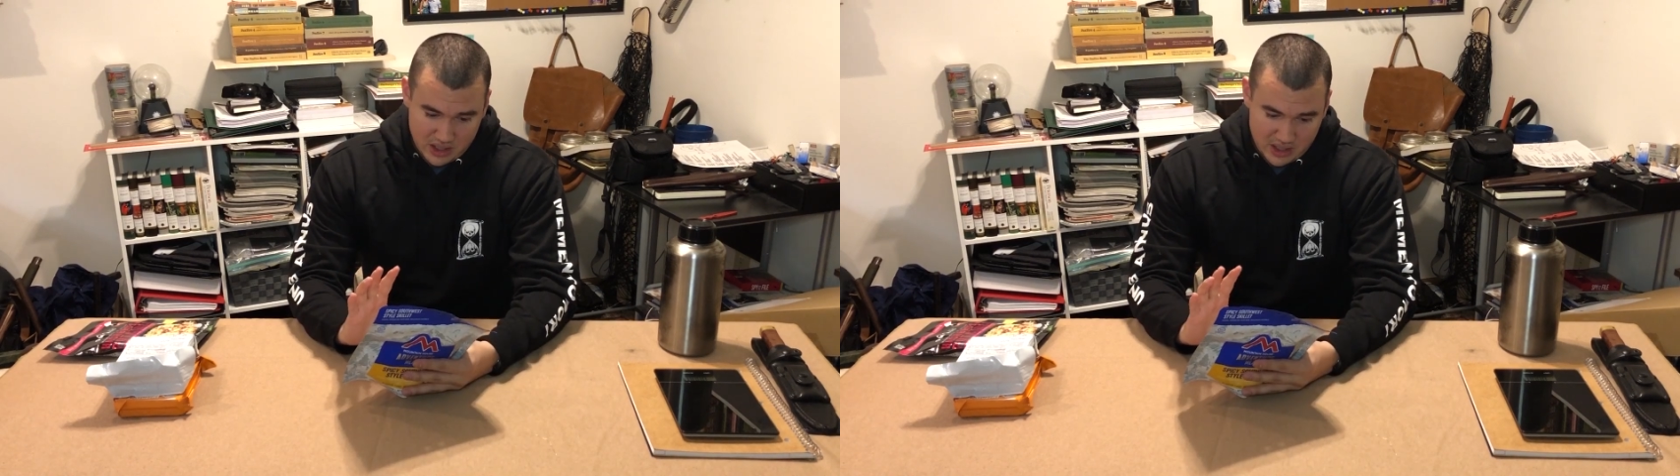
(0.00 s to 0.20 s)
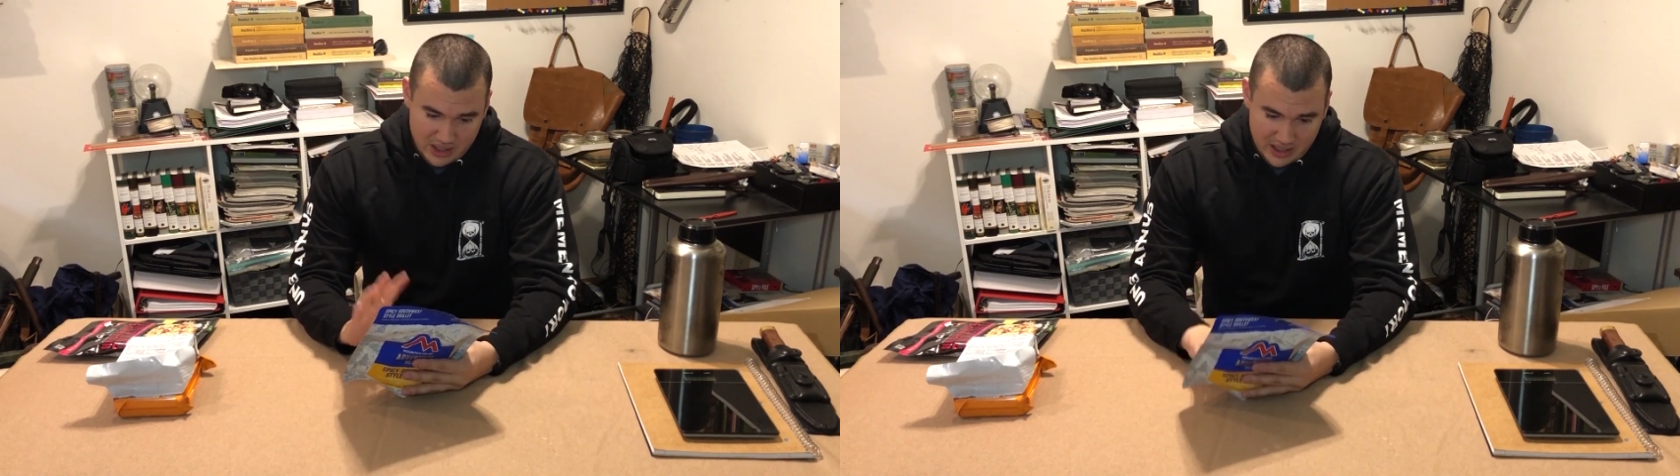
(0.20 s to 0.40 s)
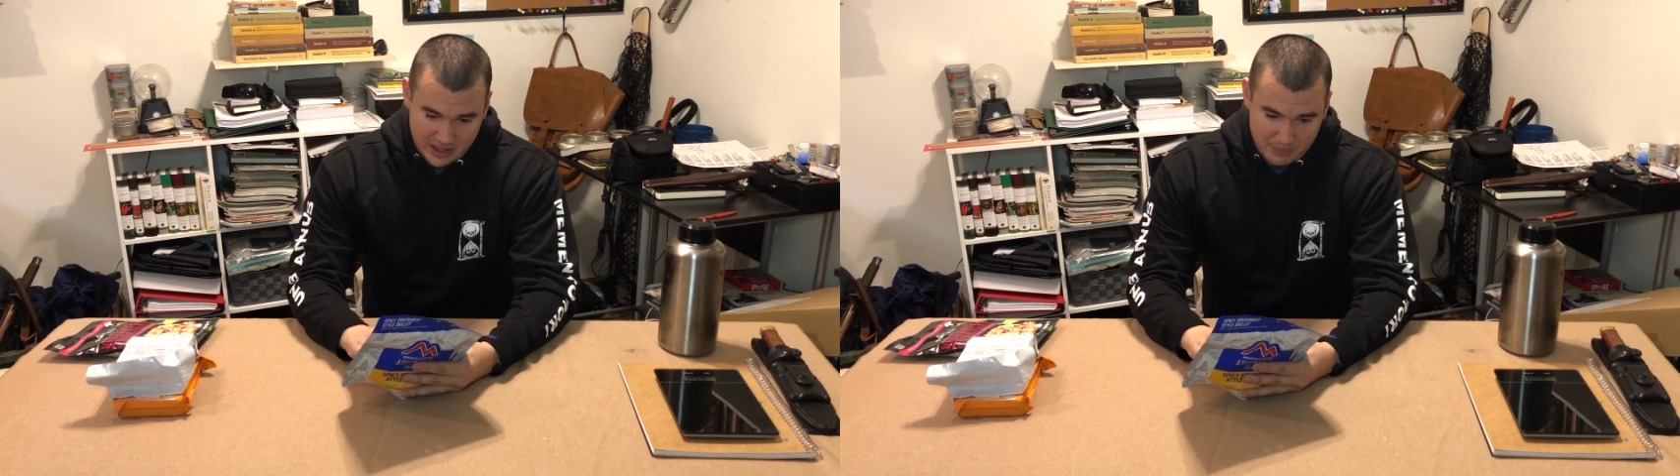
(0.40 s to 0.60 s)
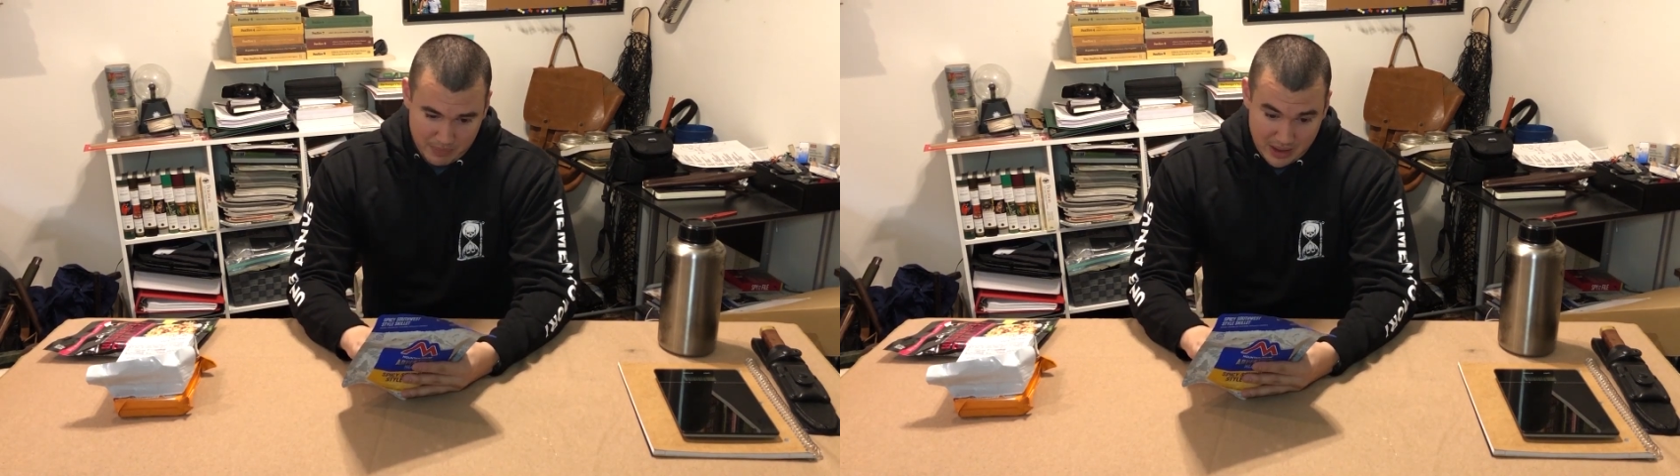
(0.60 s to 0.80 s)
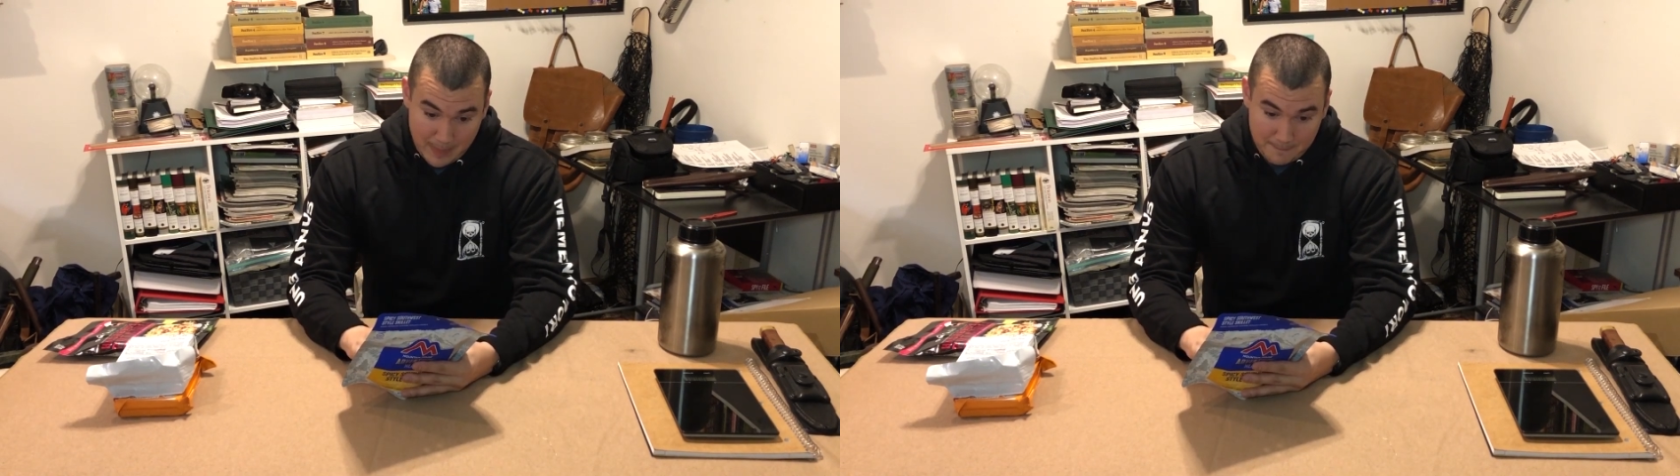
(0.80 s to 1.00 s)

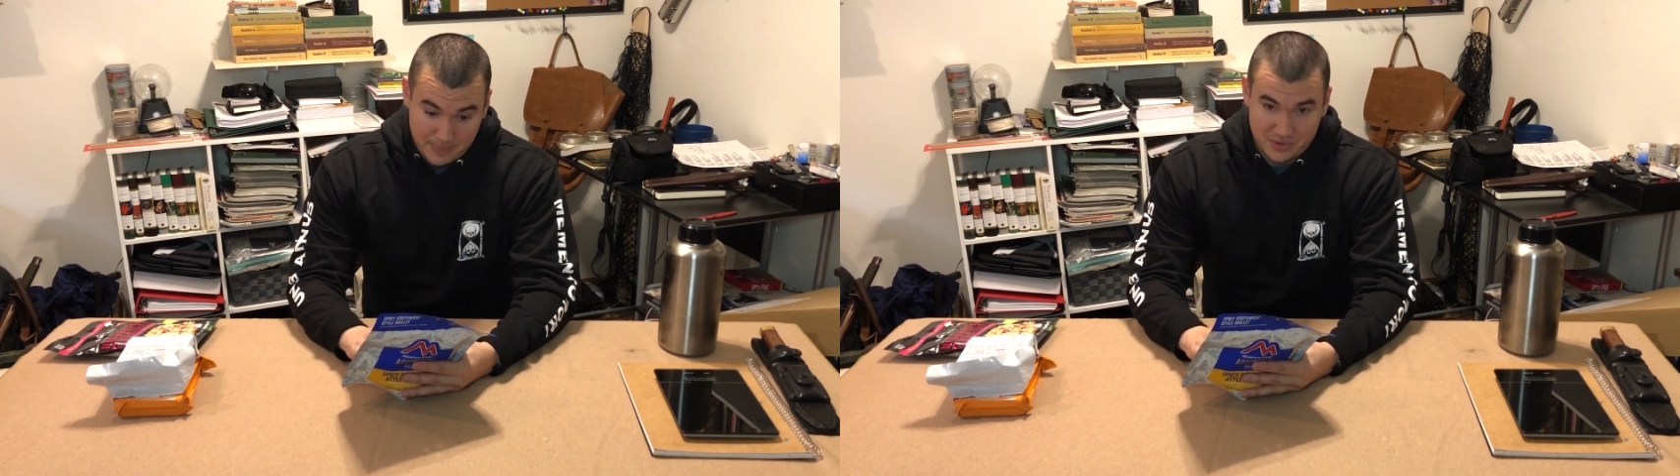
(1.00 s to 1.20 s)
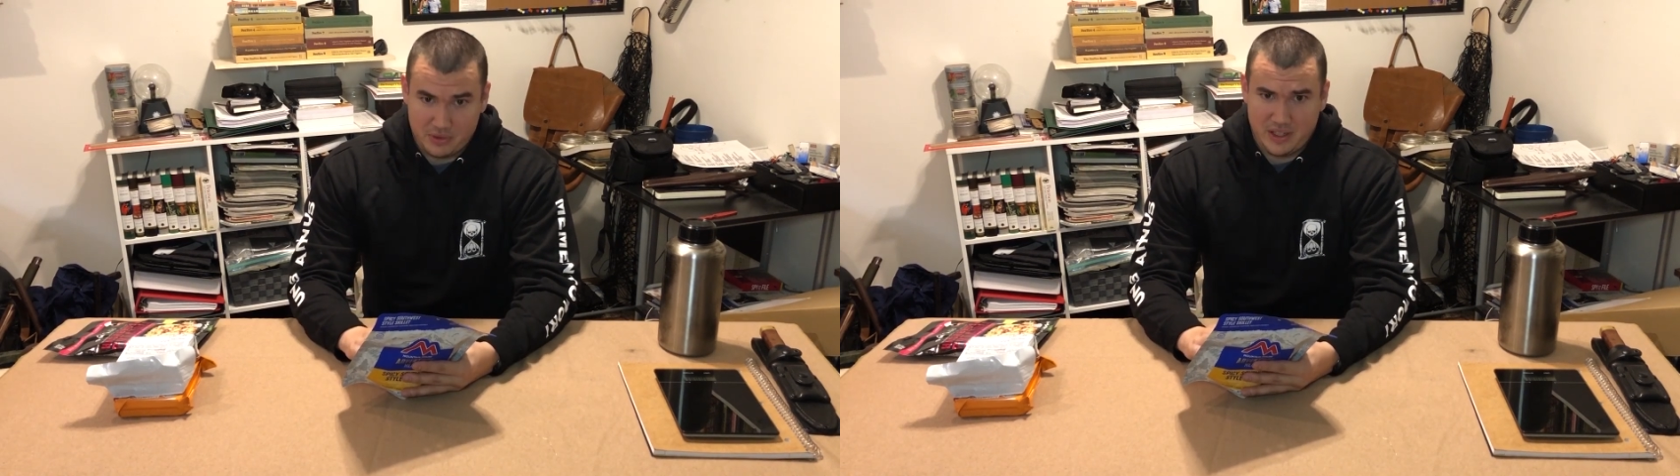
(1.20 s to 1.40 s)
but they're